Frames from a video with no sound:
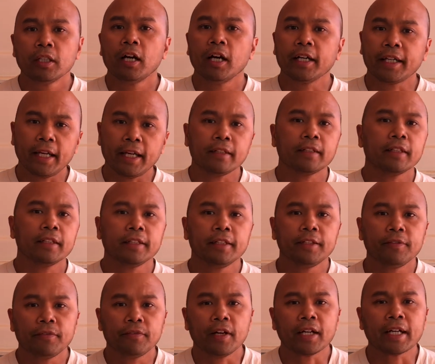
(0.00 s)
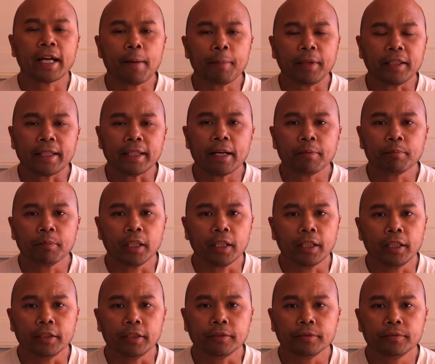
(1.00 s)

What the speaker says: Again, leave a comment down below.